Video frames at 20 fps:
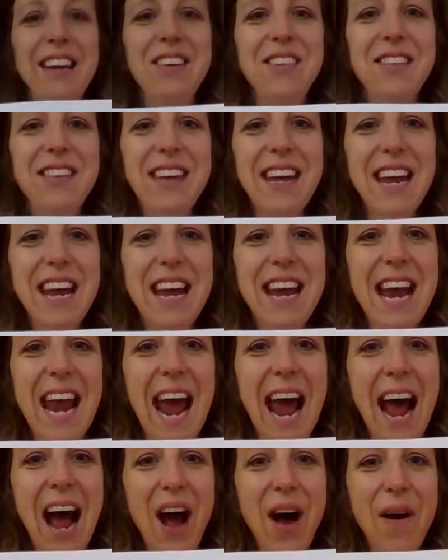you see it
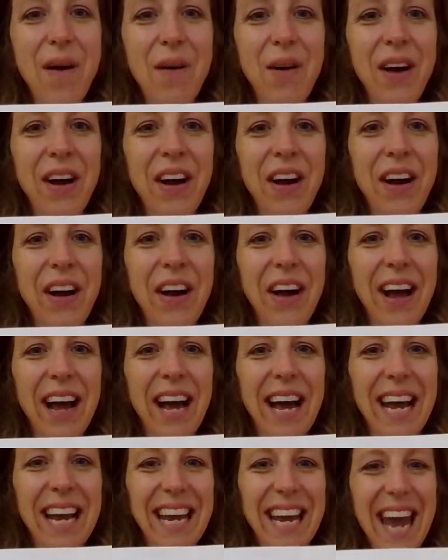now?
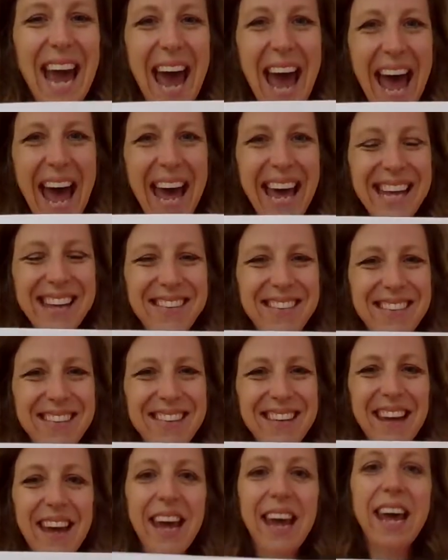
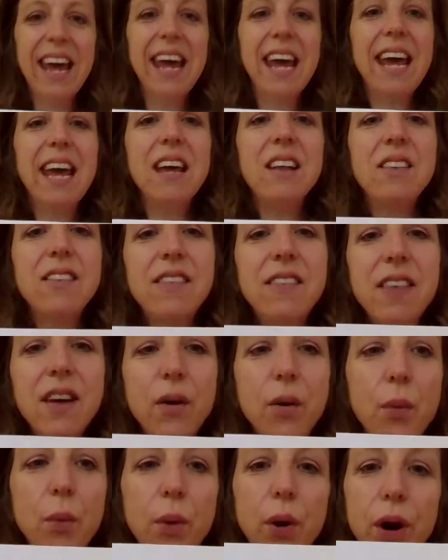Yes! It's
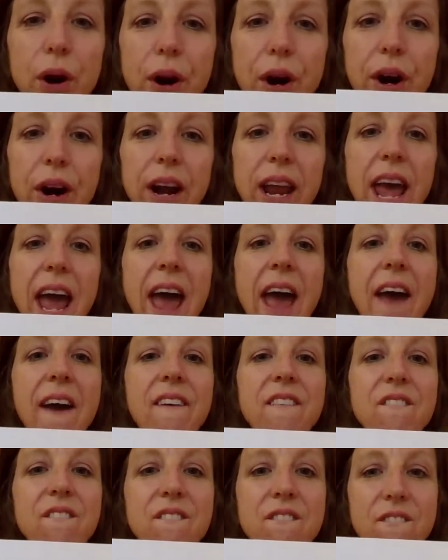the word
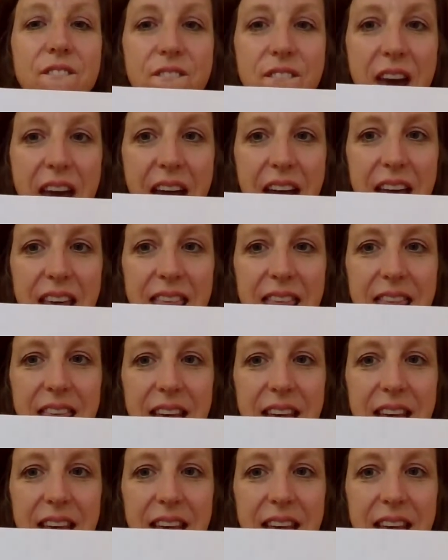faith.